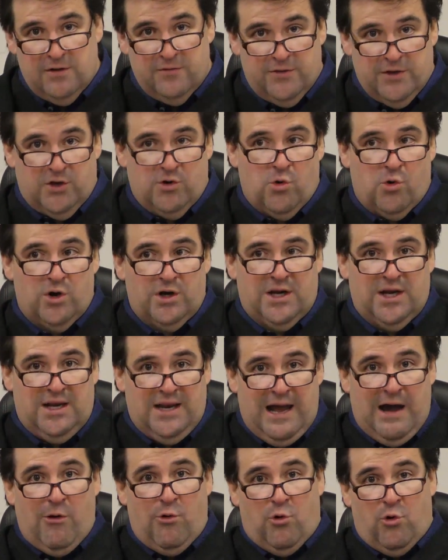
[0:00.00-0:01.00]
The court can
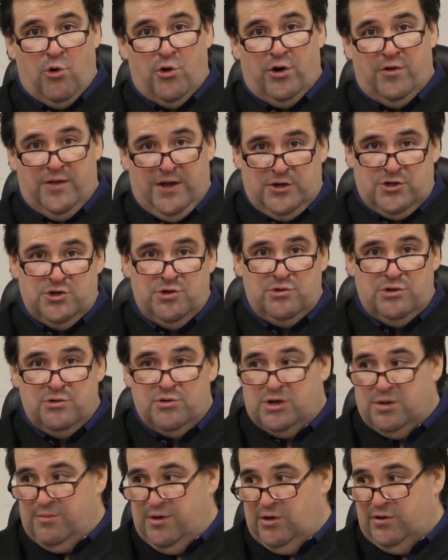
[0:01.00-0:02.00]
now order that you do
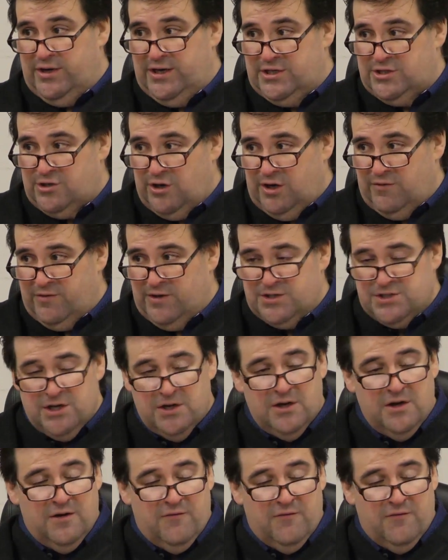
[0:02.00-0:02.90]
community service